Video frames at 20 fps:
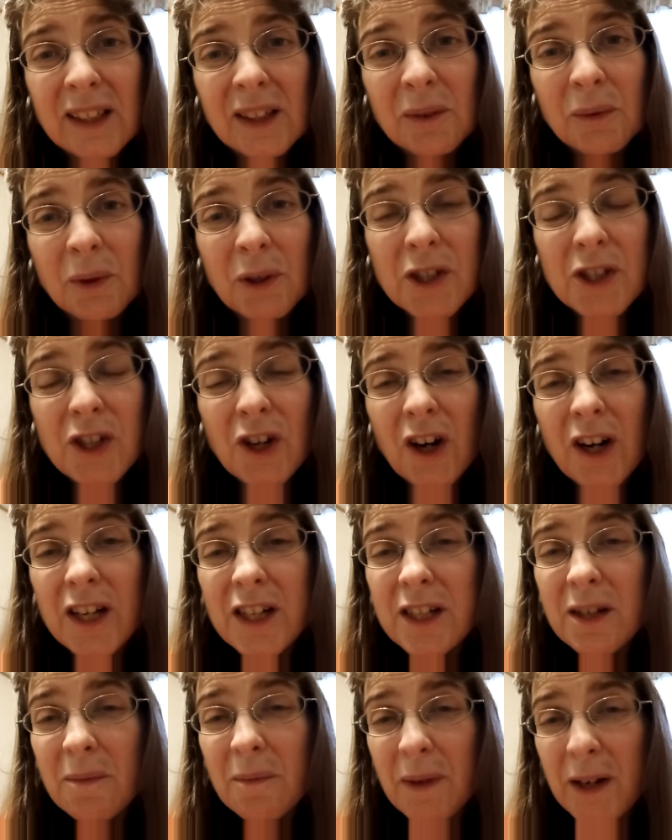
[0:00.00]
we're starting
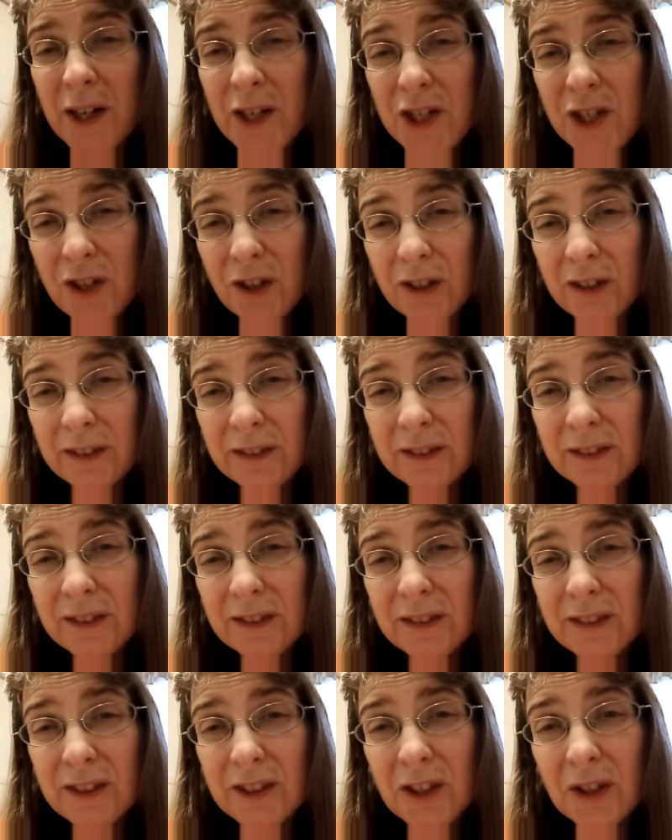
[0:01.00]
to minister
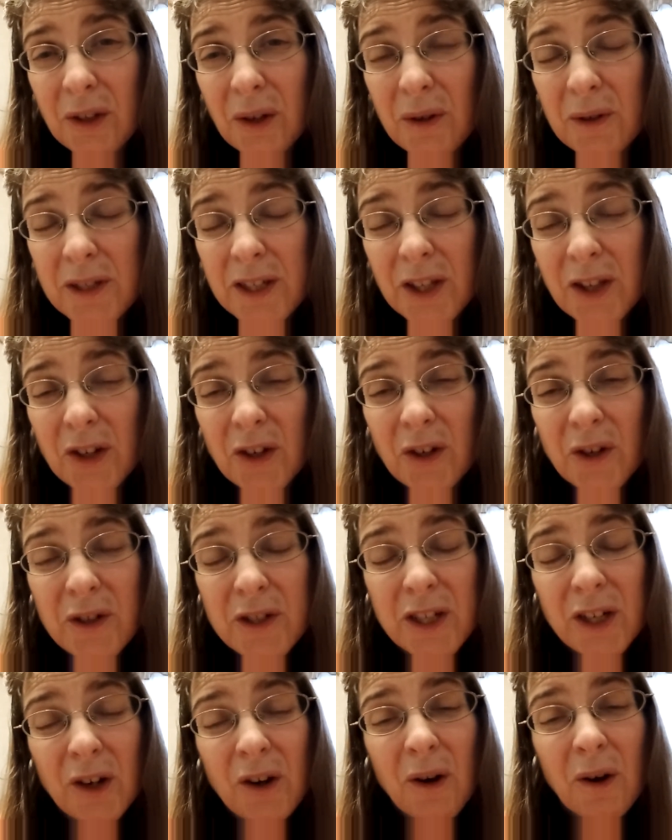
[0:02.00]
to those in the
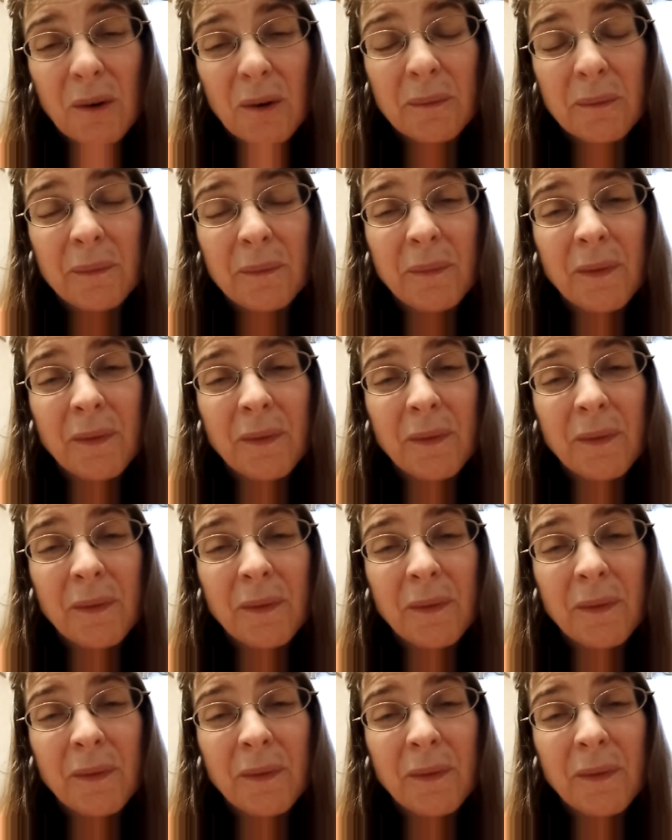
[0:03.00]
nursing home.